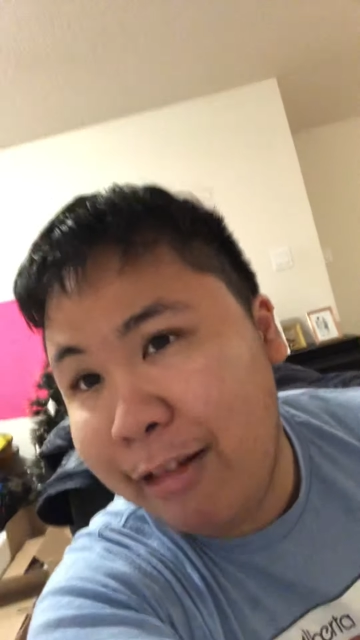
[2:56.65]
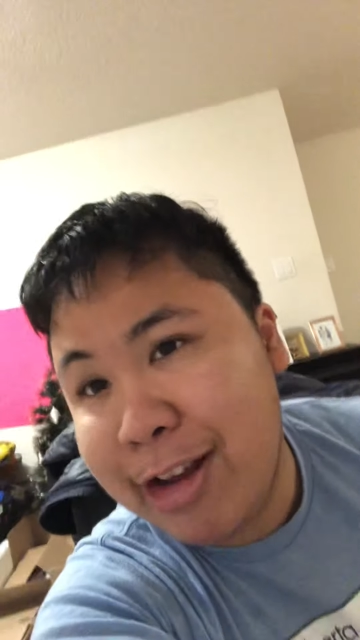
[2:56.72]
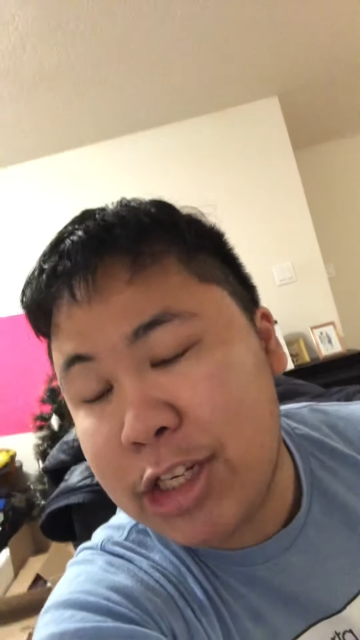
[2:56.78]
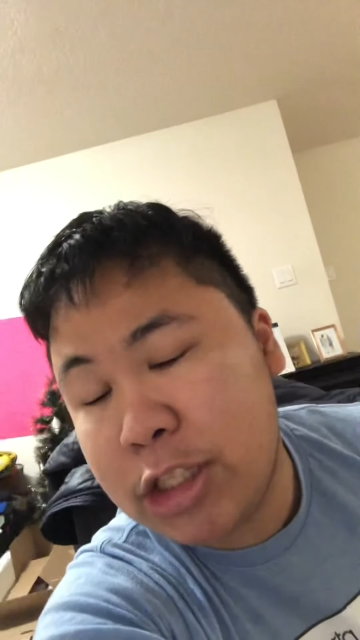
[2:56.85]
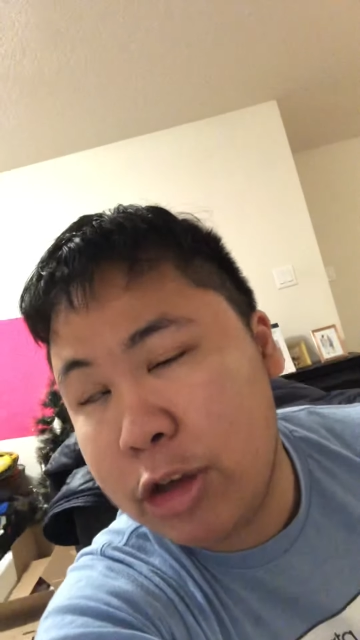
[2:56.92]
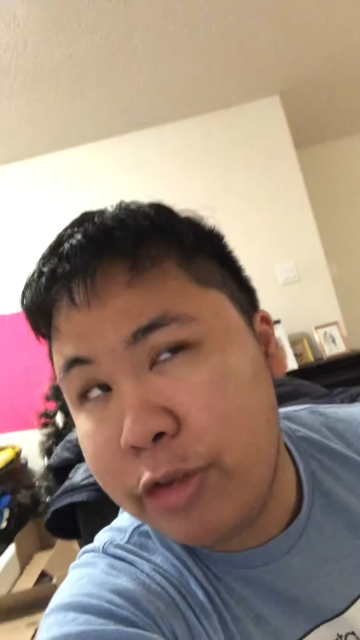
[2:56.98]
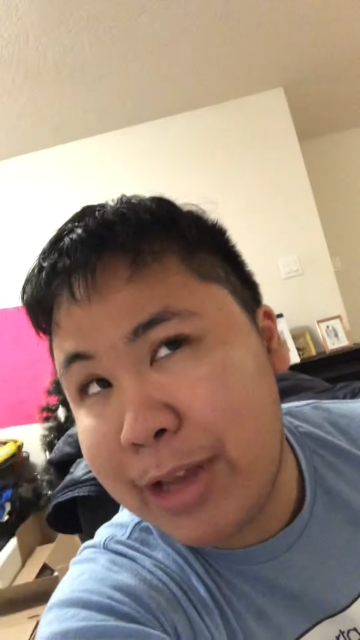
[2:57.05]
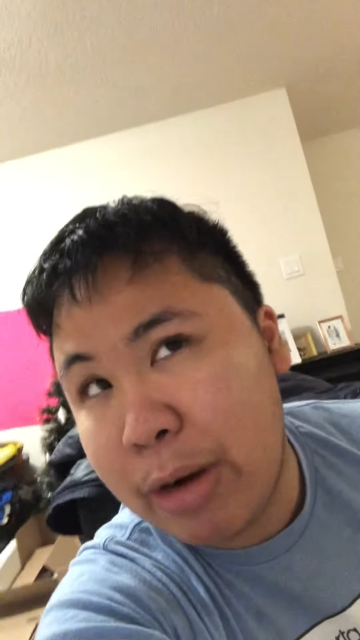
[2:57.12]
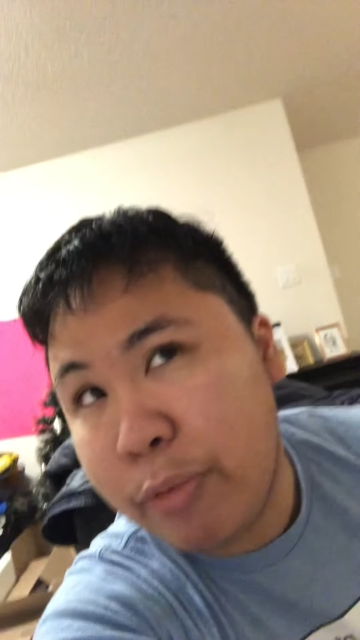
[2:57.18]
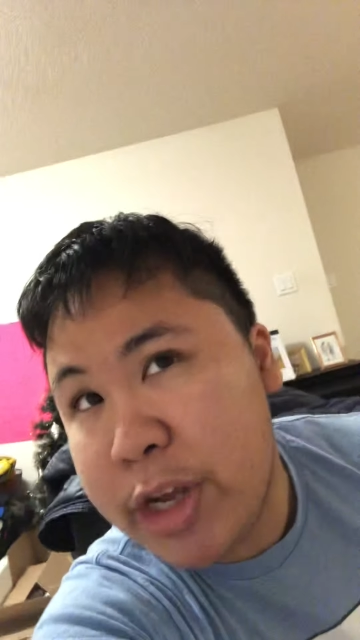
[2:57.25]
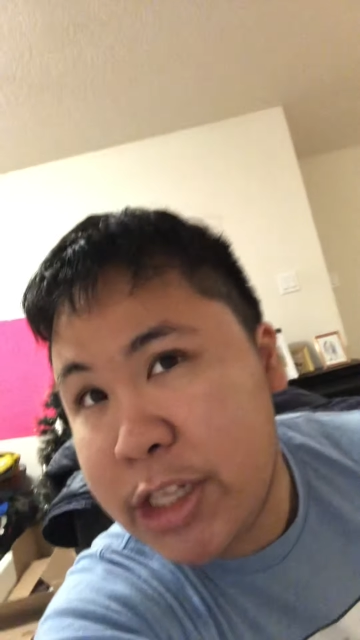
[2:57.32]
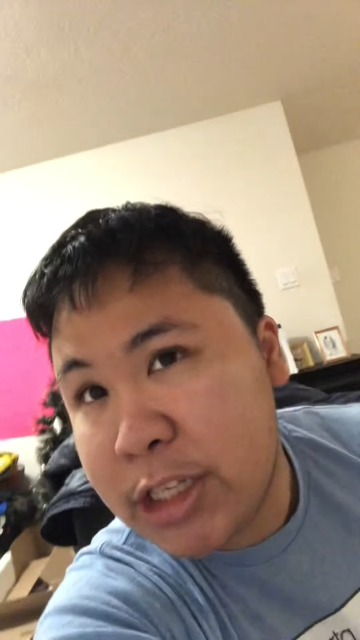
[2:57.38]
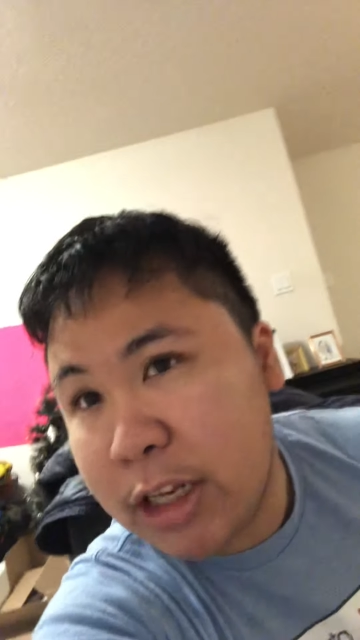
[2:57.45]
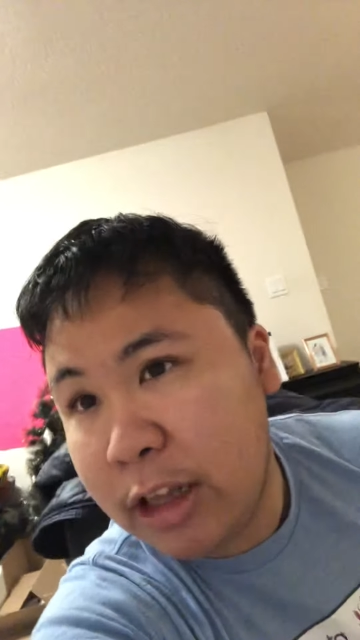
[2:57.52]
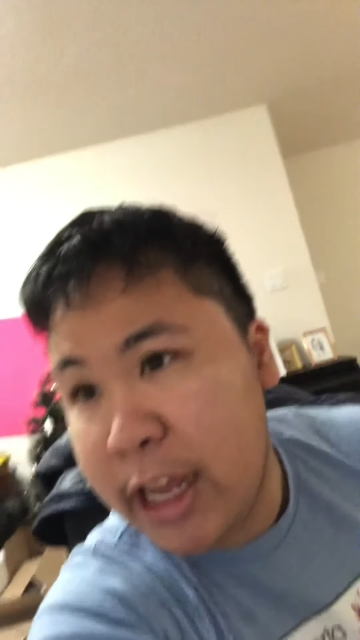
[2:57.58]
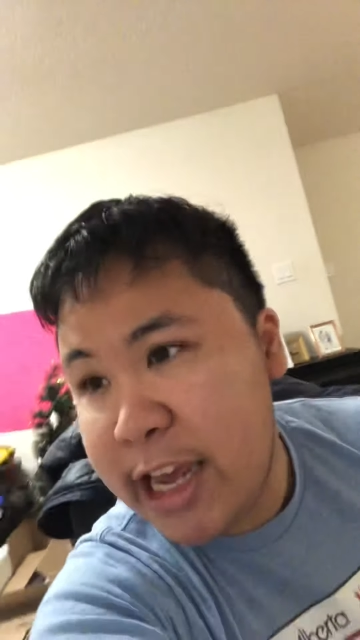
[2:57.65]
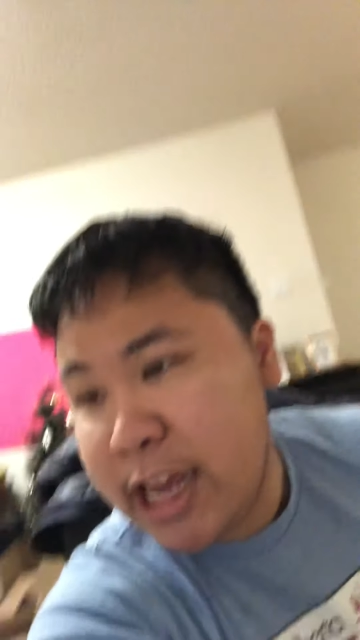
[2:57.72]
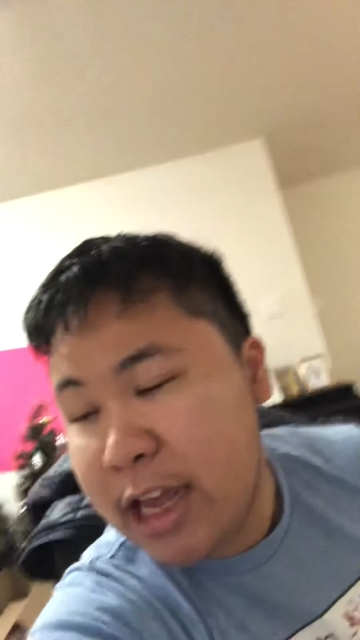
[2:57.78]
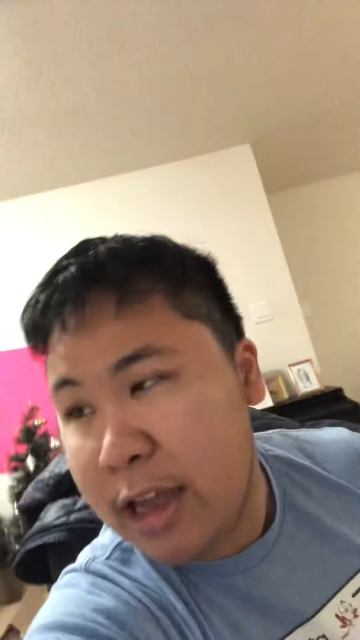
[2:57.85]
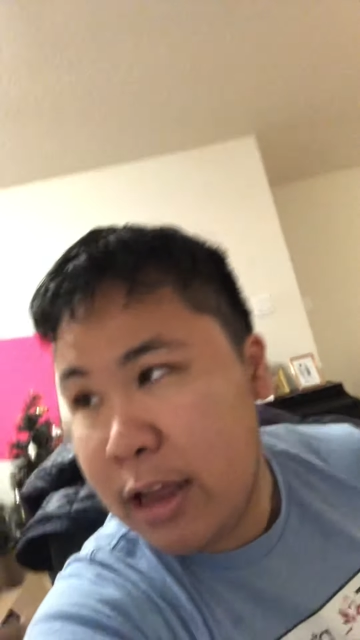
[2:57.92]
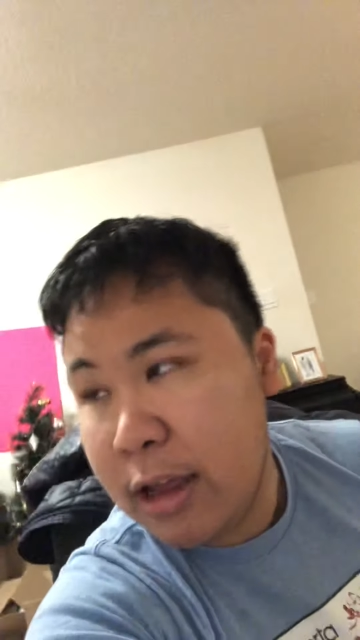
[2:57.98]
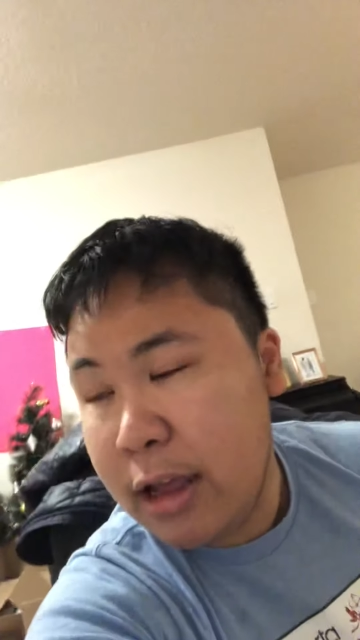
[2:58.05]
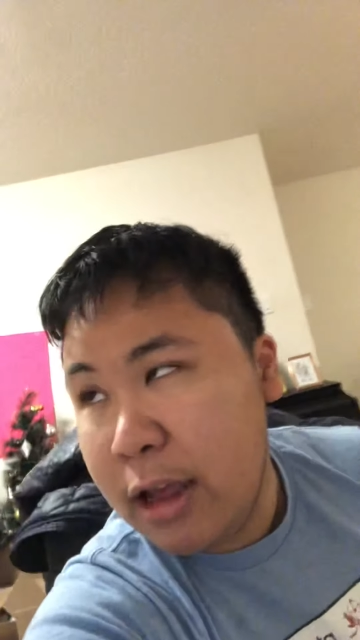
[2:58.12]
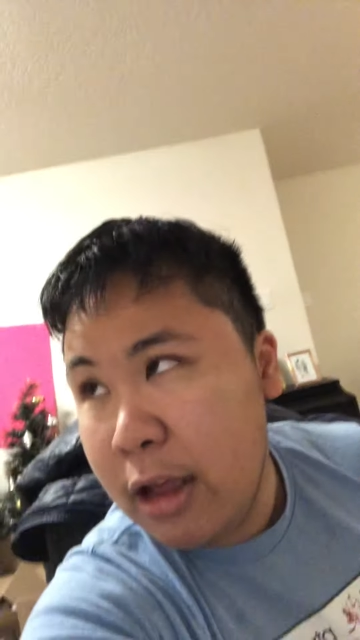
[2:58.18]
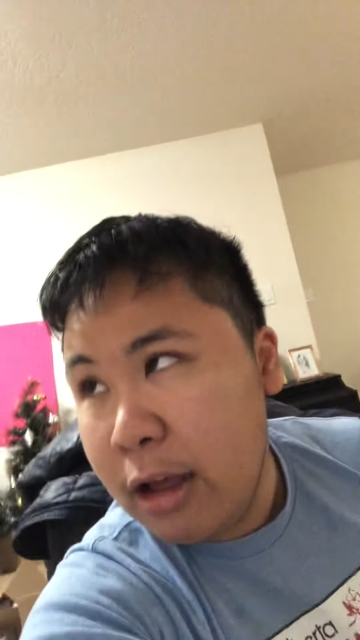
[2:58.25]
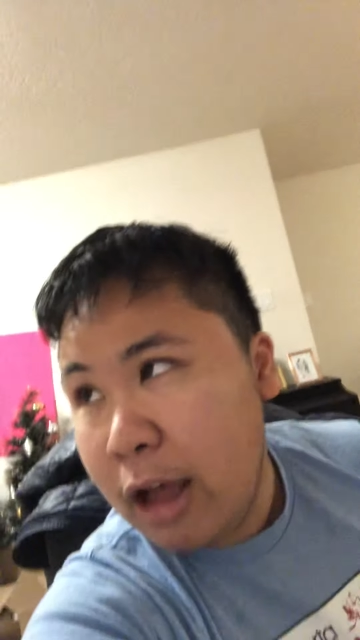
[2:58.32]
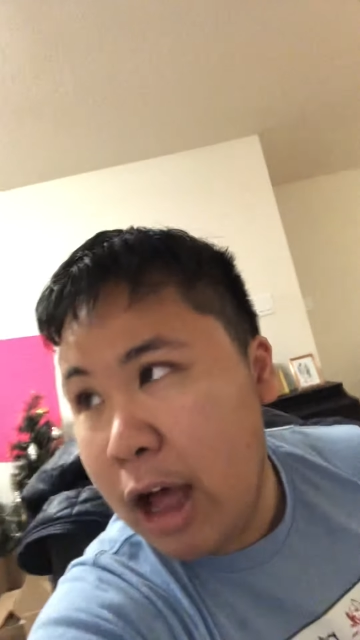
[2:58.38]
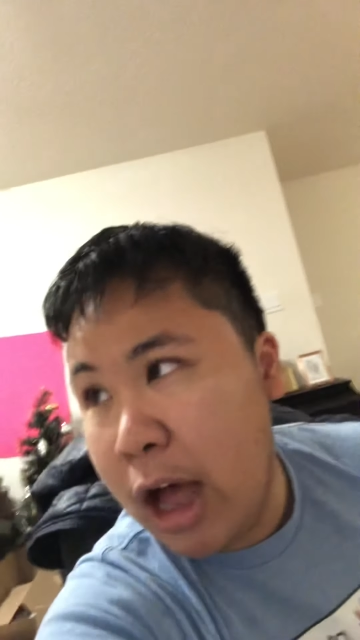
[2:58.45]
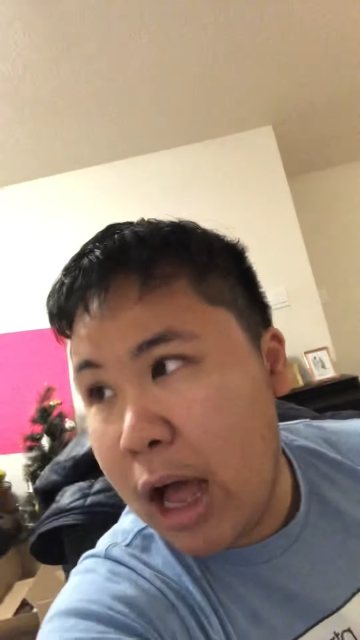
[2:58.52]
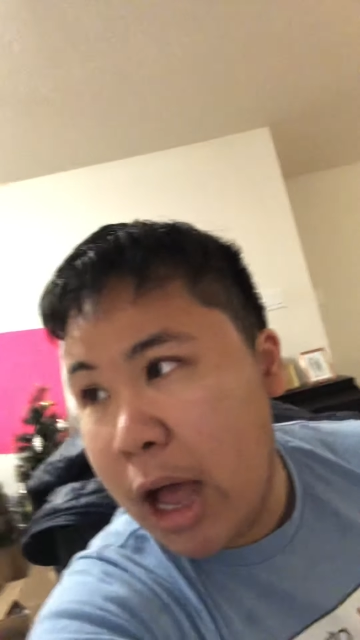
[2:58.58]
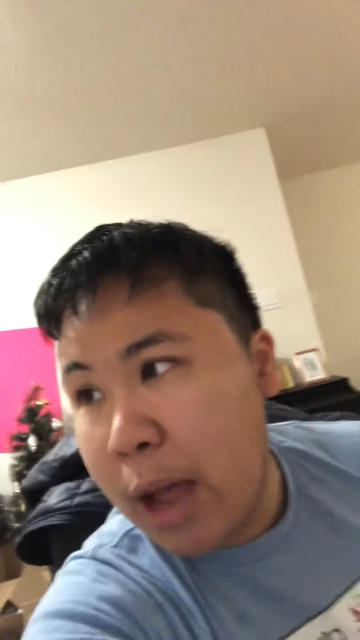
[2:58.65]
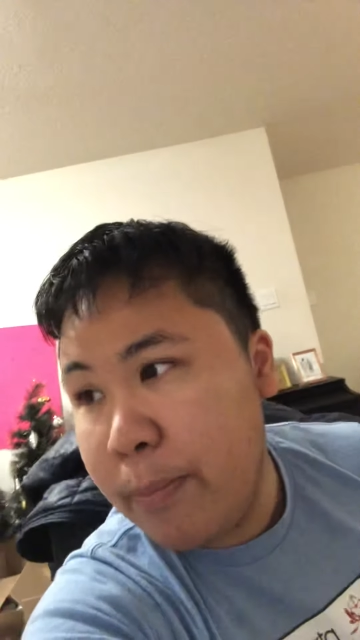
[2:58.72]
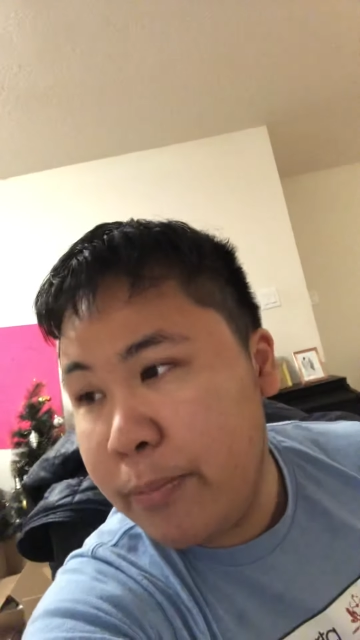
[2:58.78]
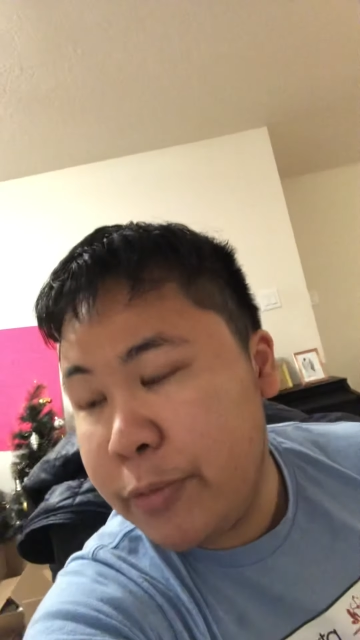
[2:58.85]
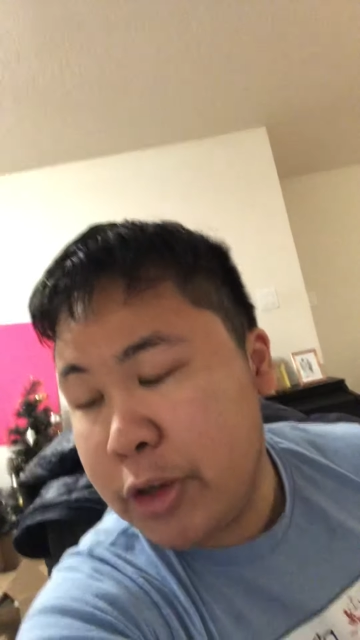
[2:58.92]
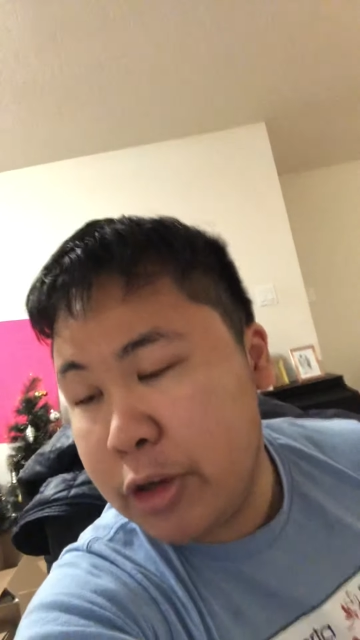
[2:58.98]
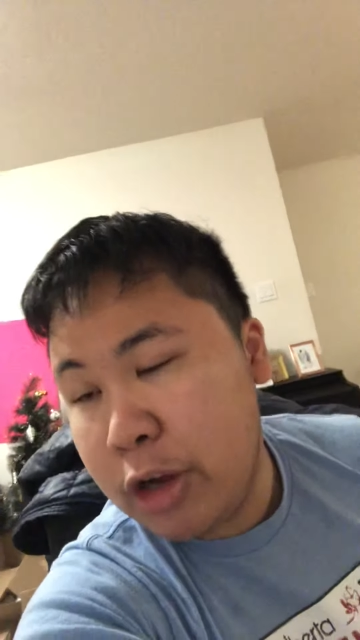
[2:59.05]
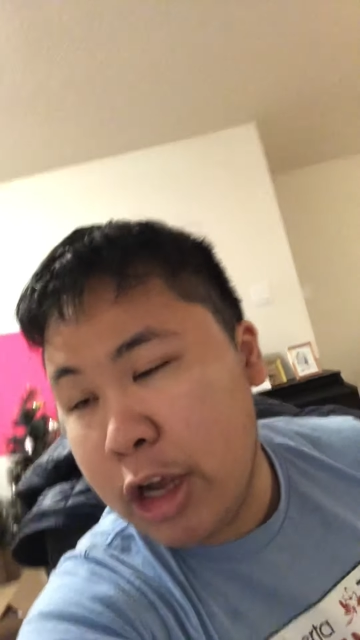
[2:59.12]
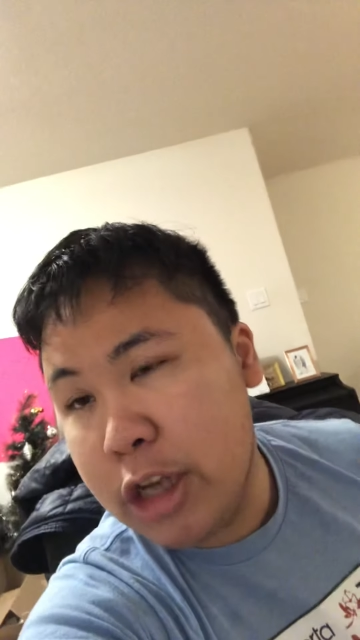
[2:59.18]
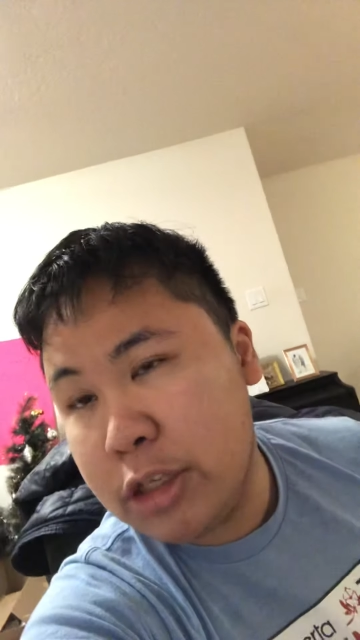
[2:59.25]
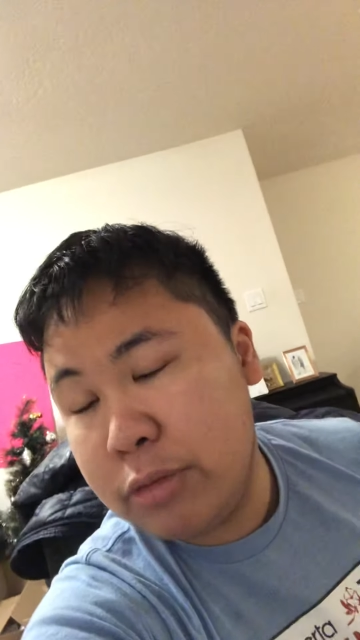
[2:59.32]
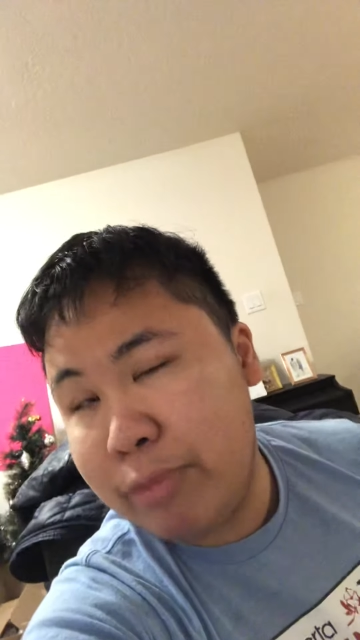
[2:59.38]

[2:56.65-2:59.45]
I just learned that recently, because